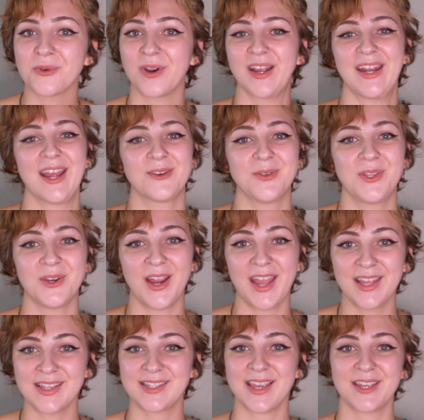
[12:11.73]
or connect with your
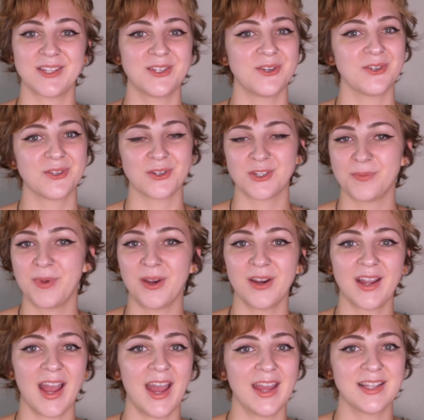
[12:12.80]
ancestors or
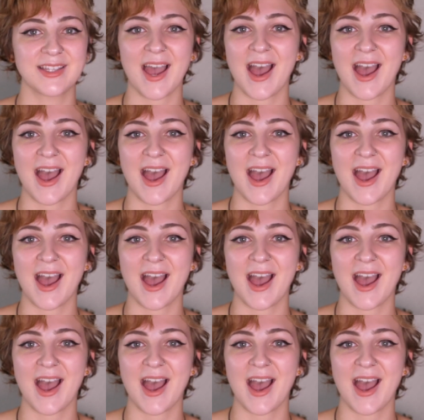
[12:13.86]
spirit guides,